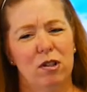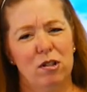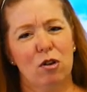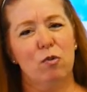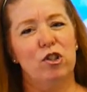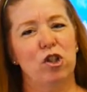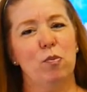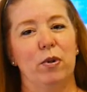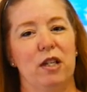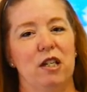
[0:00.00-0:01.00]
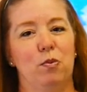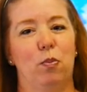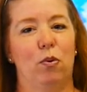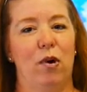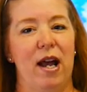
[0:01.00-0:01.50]
"Sir, would you please
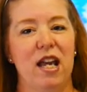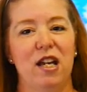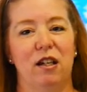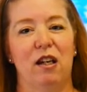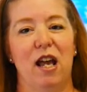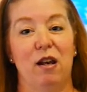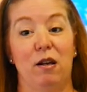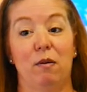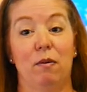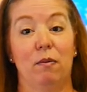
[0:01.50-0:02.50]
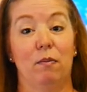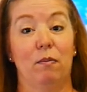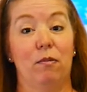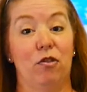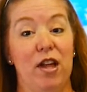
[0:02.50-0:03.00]
pray and
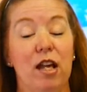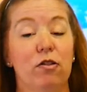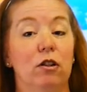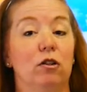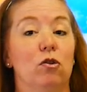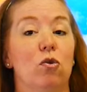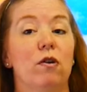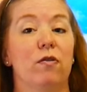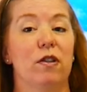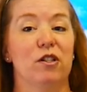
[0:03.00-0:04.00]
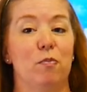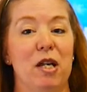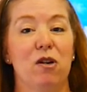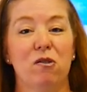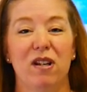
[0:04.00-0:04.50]
thank the Lord for this
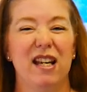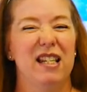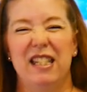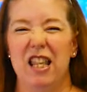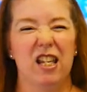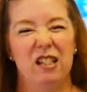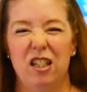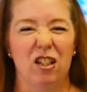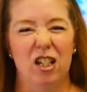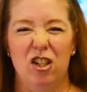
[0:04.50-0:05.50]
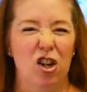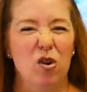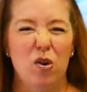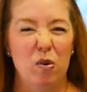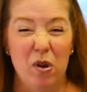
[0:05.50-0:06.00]
meal?" See, they still didn't know
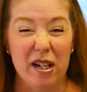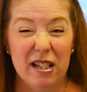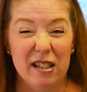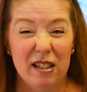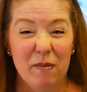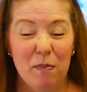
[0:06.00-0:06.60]
who he was.